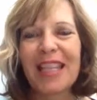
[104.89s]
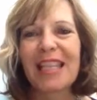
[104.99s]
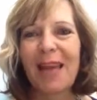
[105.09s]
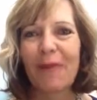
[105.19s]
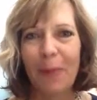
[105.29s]

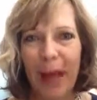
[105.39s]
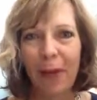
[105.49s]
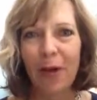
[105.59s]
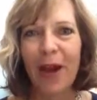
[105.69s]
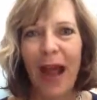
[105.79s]
Let's have a
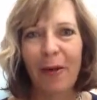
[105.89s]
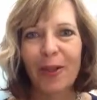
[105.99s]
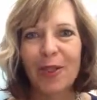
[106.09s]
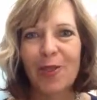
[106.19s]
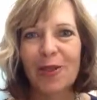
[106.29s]
power
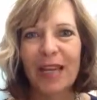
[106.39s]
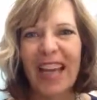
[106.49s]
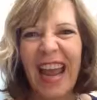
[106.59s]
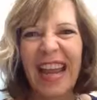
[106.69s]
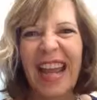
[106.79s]
hour Tuesday
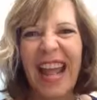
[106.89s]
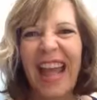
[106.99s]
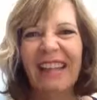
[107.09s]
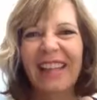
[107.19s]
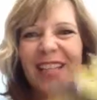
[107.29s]
night
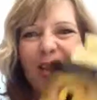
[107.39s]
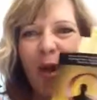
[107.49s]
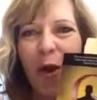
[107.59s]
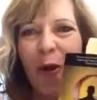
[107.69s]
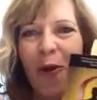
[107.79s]
and let's
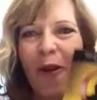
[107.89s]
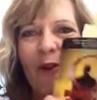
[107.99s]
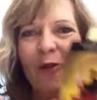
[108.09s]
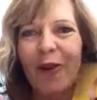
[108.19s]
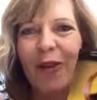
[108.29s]
go
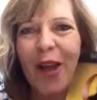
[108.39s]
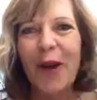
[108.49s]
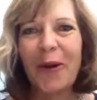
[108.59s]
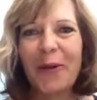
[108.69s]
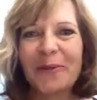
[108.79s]
for
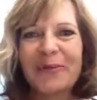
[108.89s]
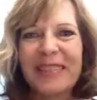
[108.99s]
no.